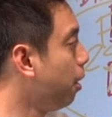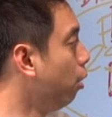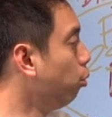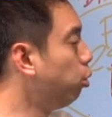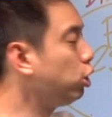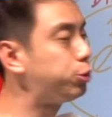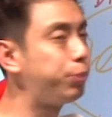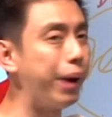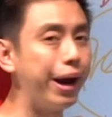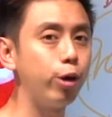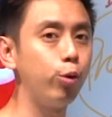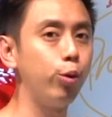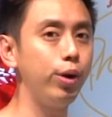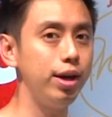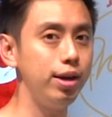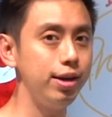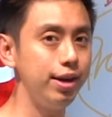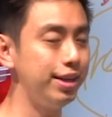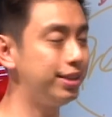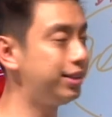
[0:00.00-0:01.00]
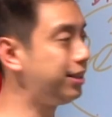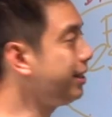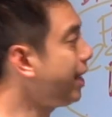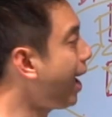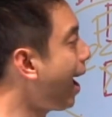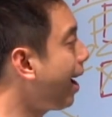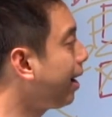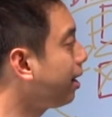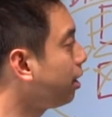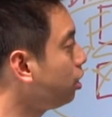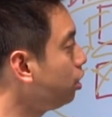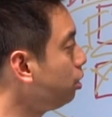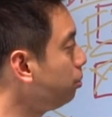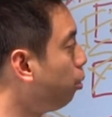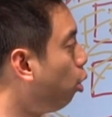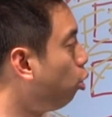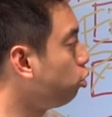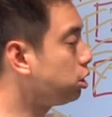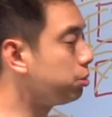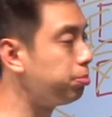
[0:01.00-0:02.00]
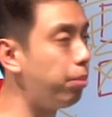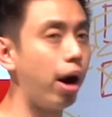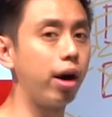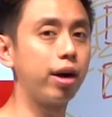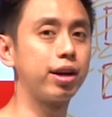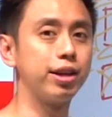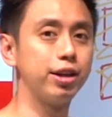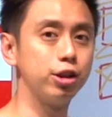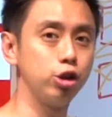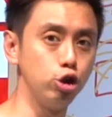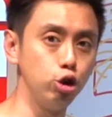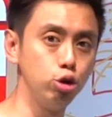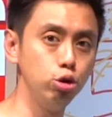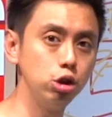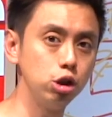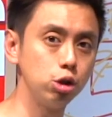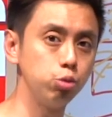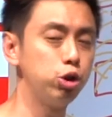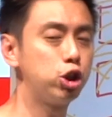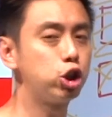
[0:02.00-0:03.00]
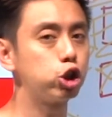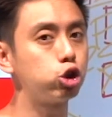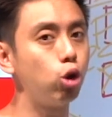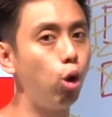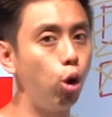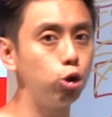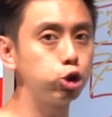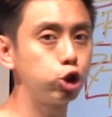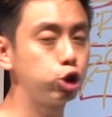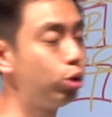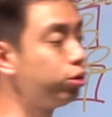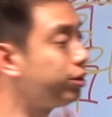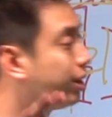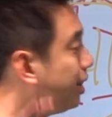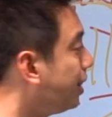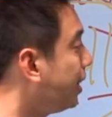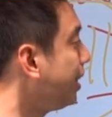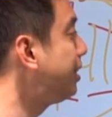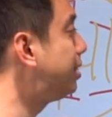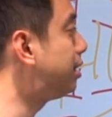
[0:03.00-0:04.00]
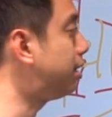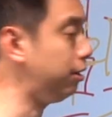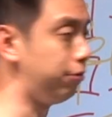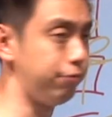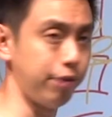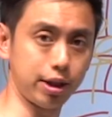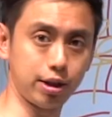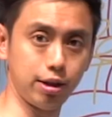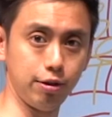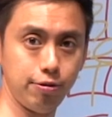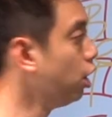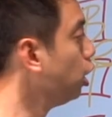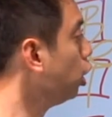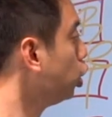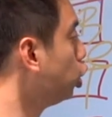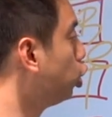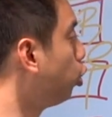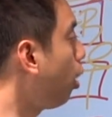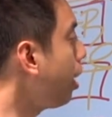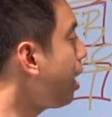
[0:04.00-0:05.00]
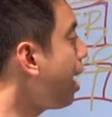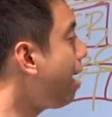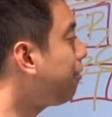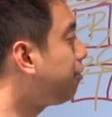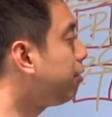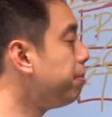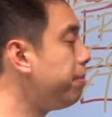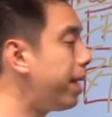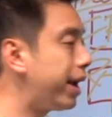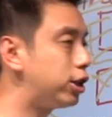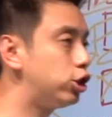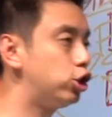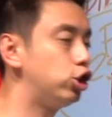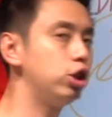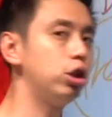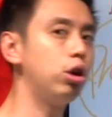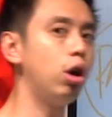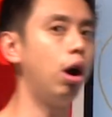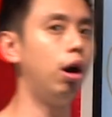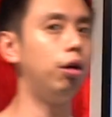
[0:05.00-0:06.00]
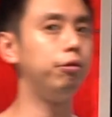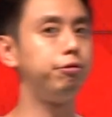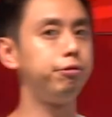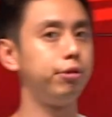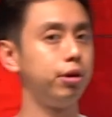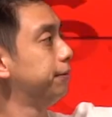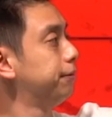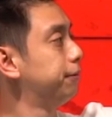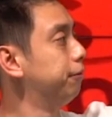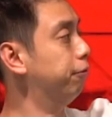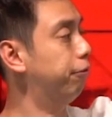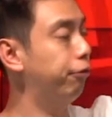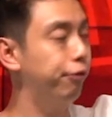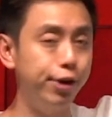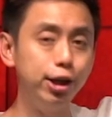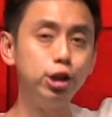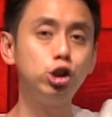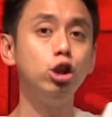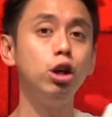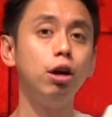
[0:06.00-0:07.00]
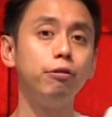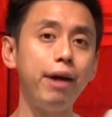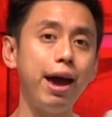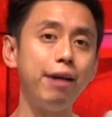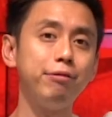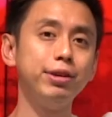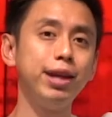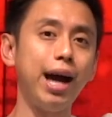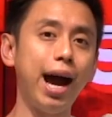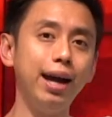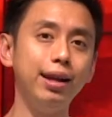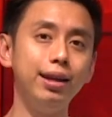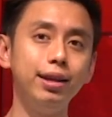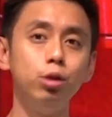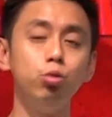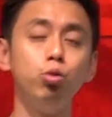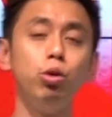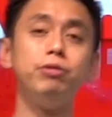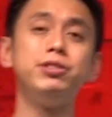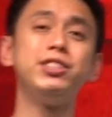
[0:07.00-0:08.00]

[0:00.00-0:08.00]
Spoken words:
Which, by the way, is the angle most marketers use, which is also the least effective. You want to have a mixture of vision of Heaven Island with